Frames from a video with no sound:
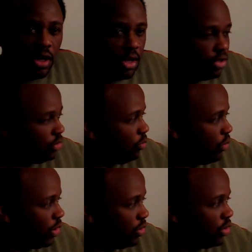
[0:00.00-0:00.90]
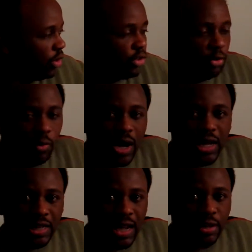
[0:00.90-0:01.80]
is when you start to
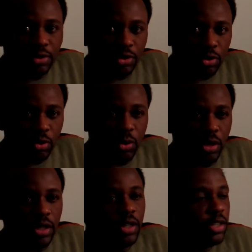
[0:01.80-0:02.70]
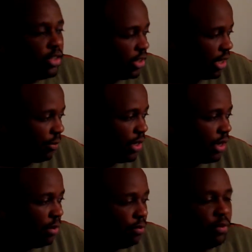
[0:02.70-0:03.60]
wind down the story, sum it
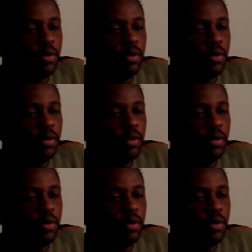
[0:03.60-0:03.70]
up,